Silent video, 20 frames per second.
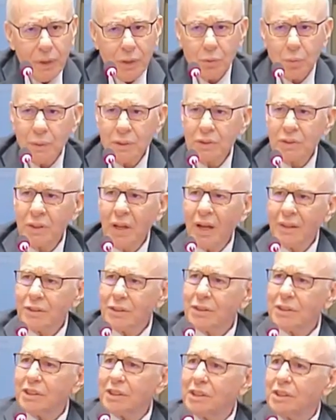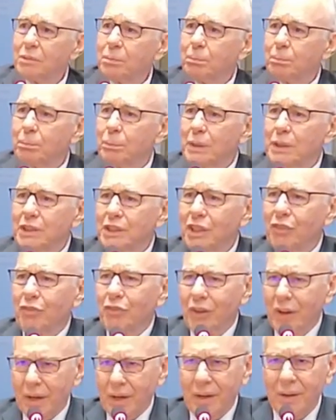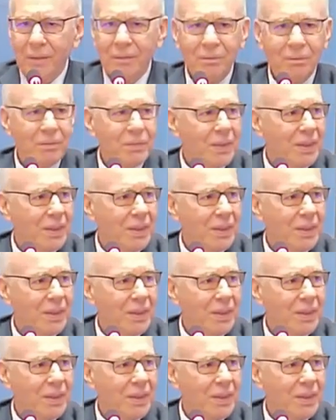which was not specific